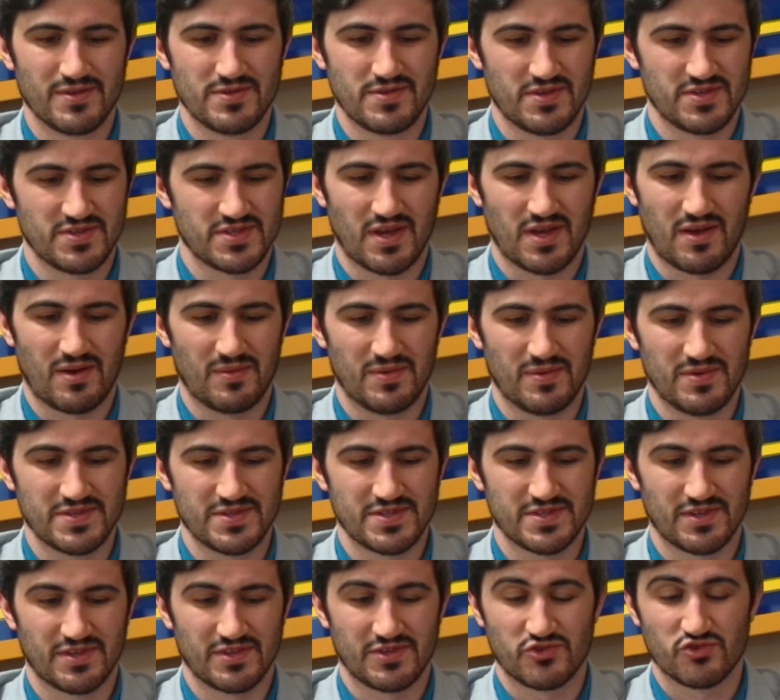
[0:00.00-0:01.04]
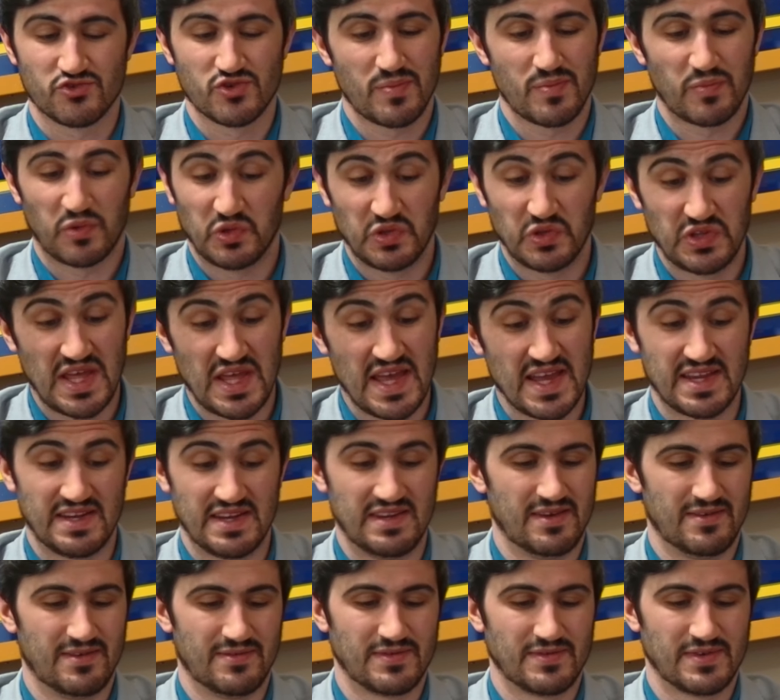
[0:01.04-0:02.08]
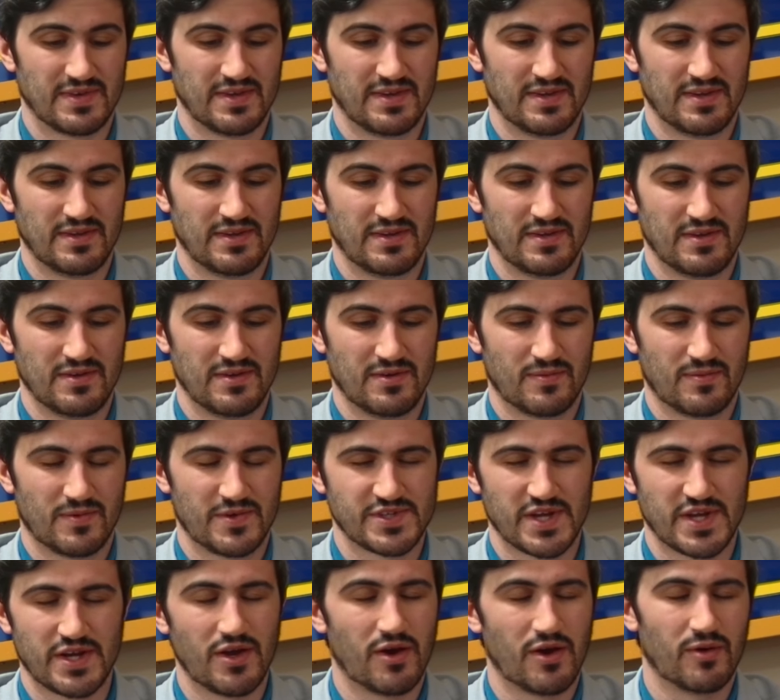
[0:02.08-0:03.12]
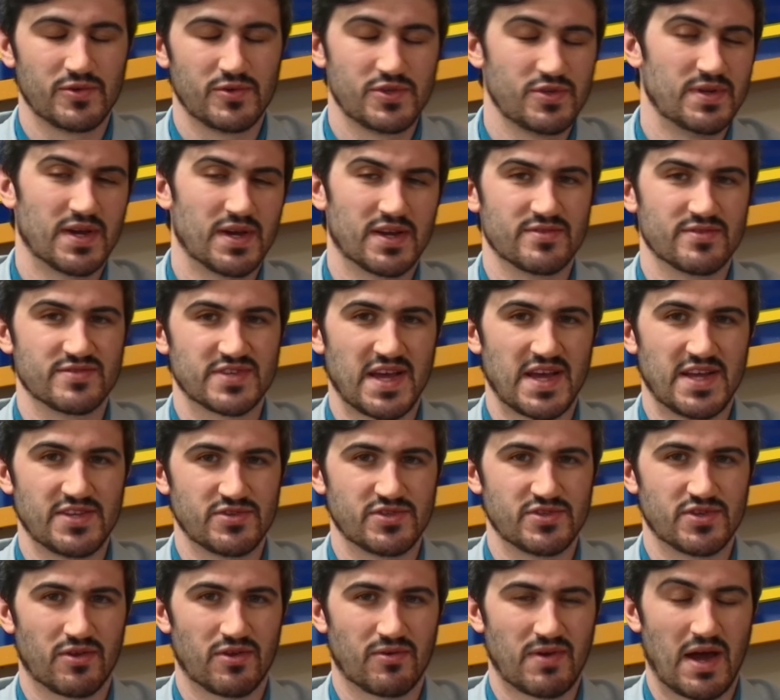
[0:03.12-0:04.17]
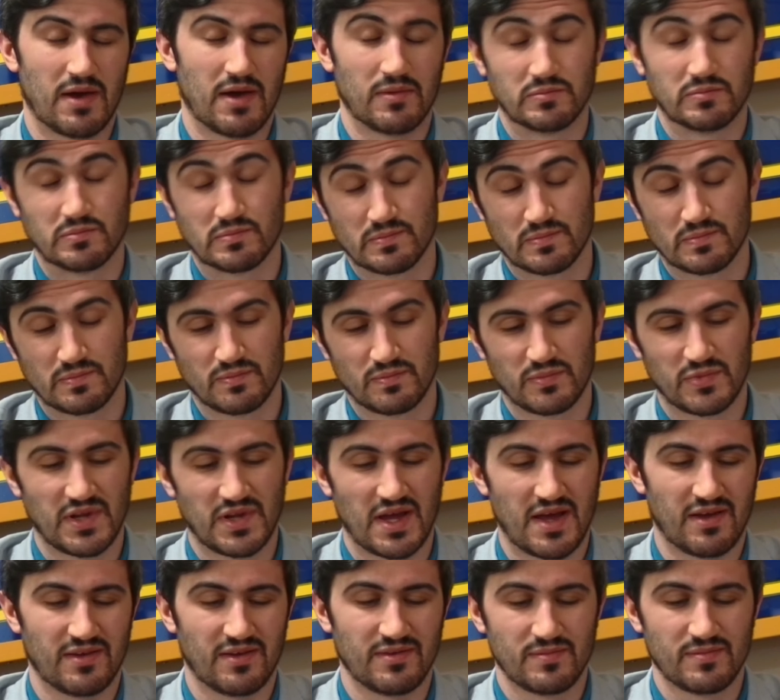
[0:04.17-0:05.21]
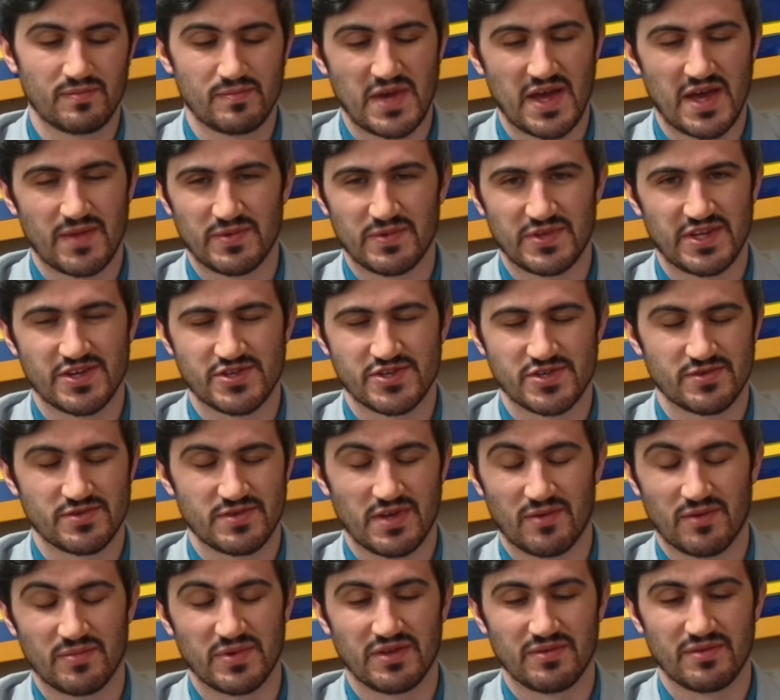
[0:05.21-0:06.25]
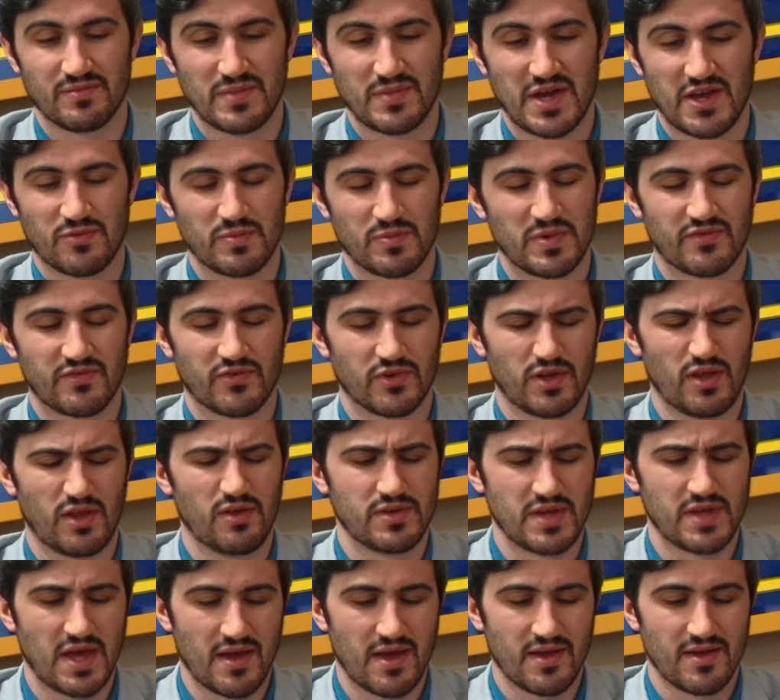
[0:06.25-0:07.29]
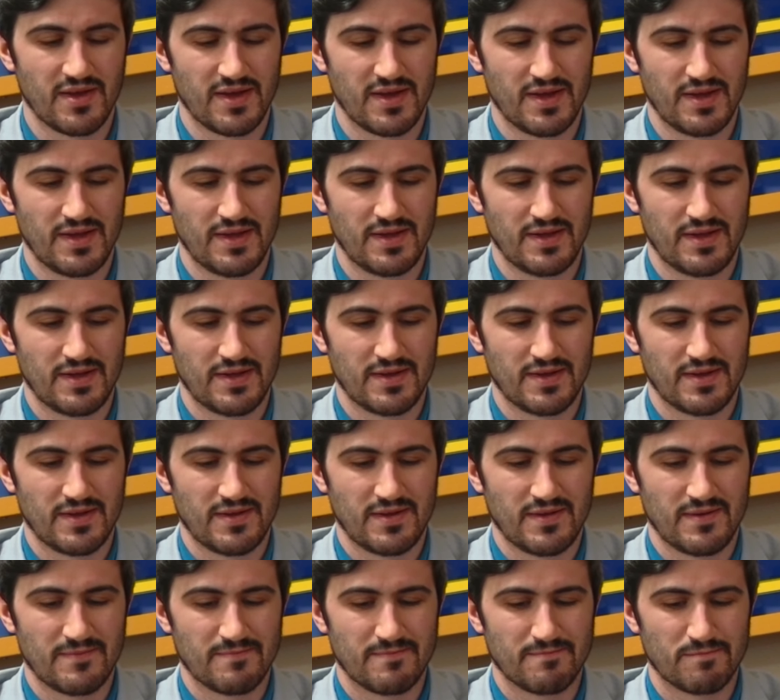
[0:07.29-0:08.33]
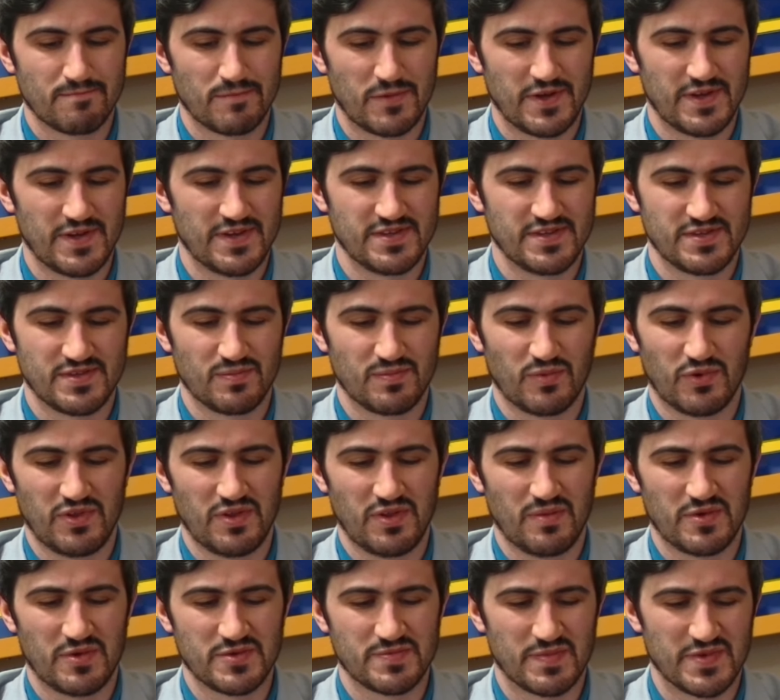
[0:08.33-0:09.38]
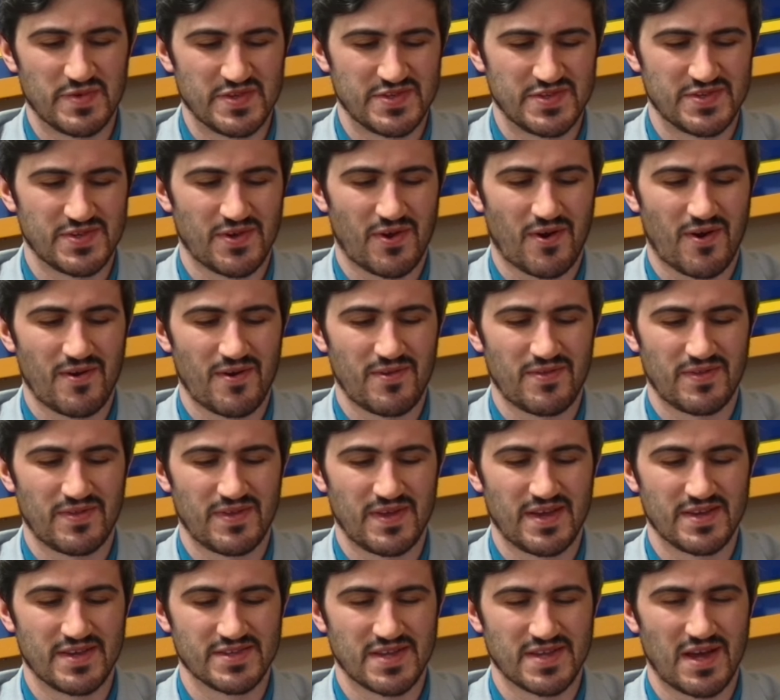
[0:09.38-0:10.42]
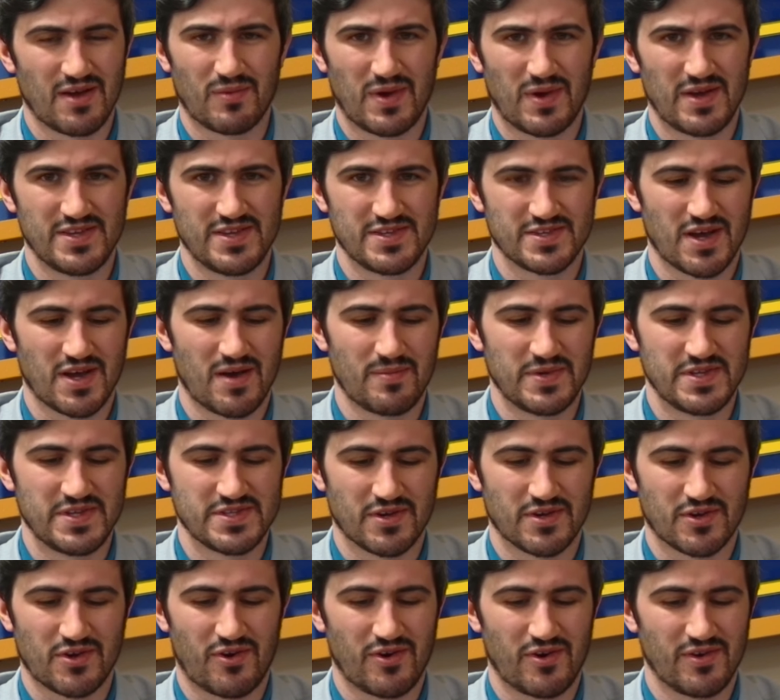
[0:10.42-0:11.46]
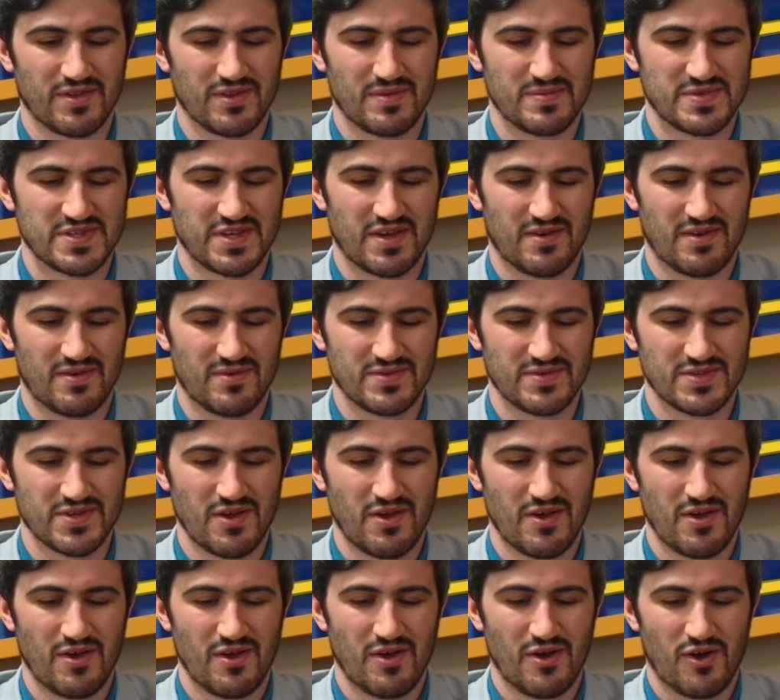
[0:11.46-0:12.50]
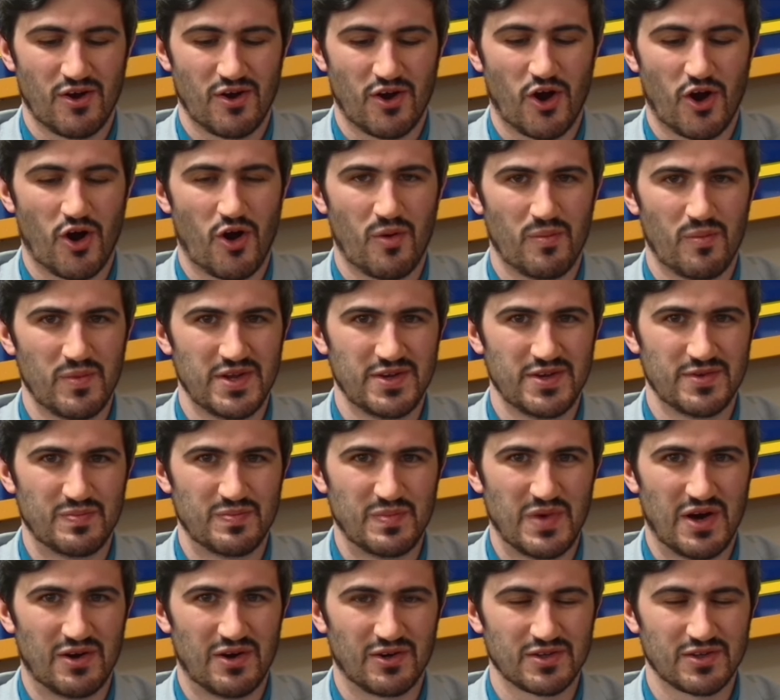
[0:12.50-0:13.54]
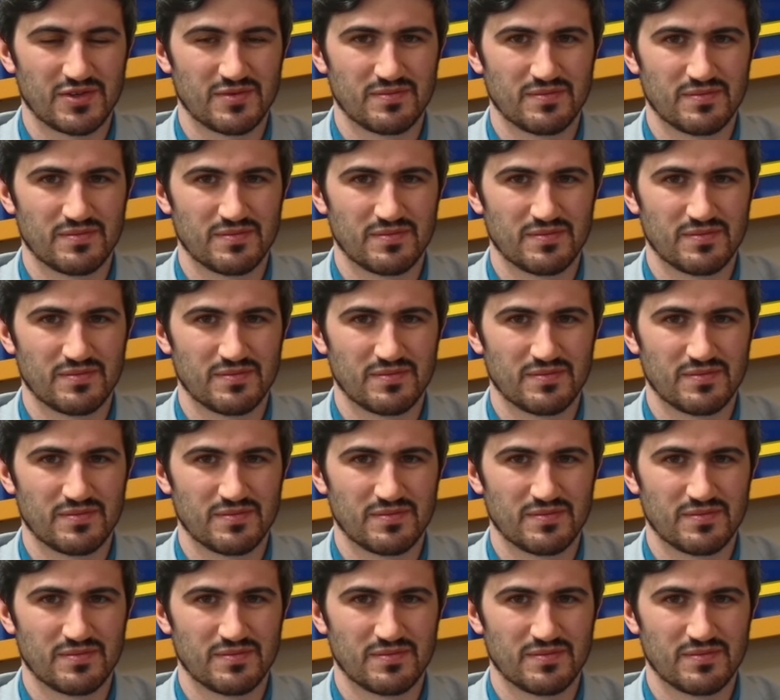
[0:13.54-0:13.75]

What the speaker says: So it's almost a triple negative, which I know two negatives cancel each other out, but math will be for another day. But it's one of the most bizarre things. I don't know why these companies are calling themselves almond milk.